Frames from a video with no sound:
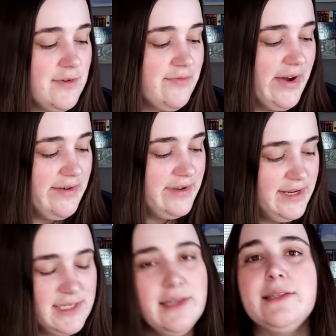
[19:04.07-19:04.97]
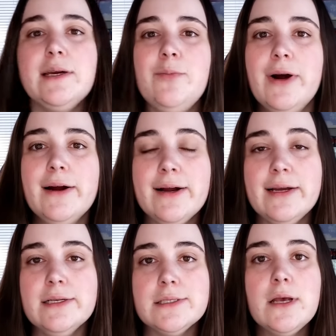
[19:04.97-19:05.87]
for 5 days, and the tip wear
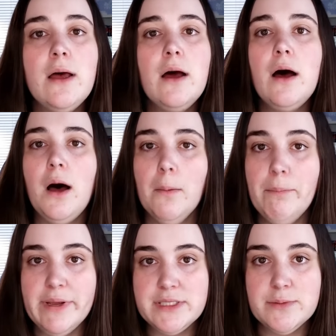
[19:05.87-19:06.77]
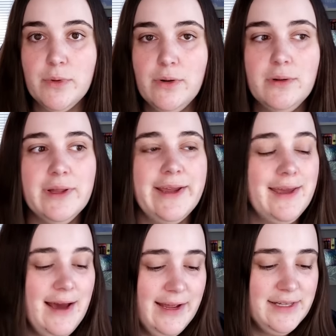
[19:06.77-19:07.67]
is abysmal. Like,
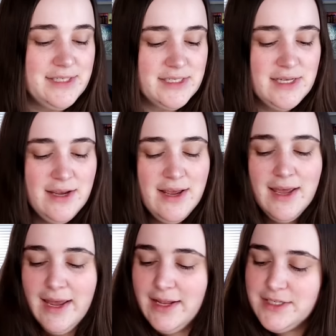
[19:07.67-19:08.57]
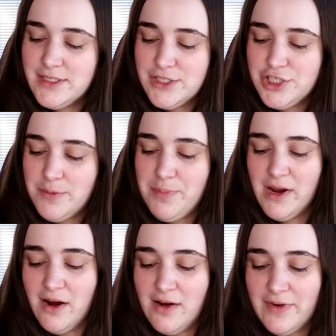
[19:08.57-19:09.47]
it's
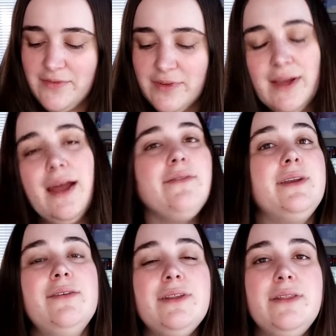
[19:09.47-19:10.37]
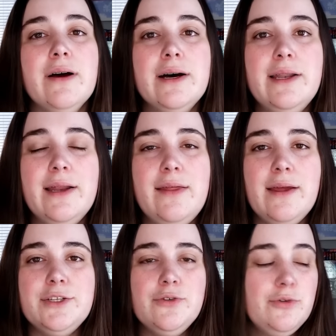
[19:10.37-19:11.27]
chipping off. I feel like I haven't even done
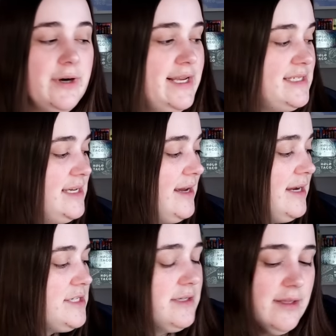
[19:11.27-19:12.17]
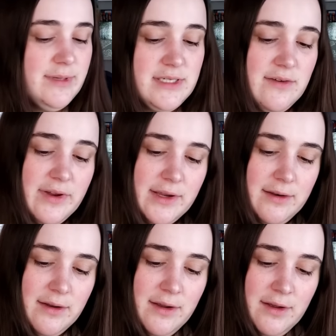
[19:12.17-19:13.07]
anything too crazy. Actually, let me see if I
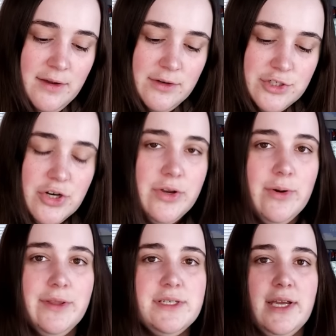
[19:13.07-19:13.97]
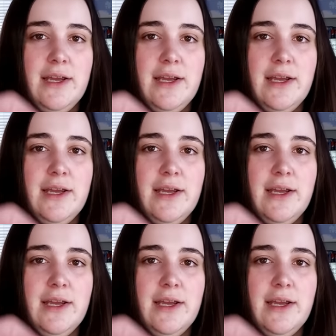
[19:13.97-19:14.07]
can show you on this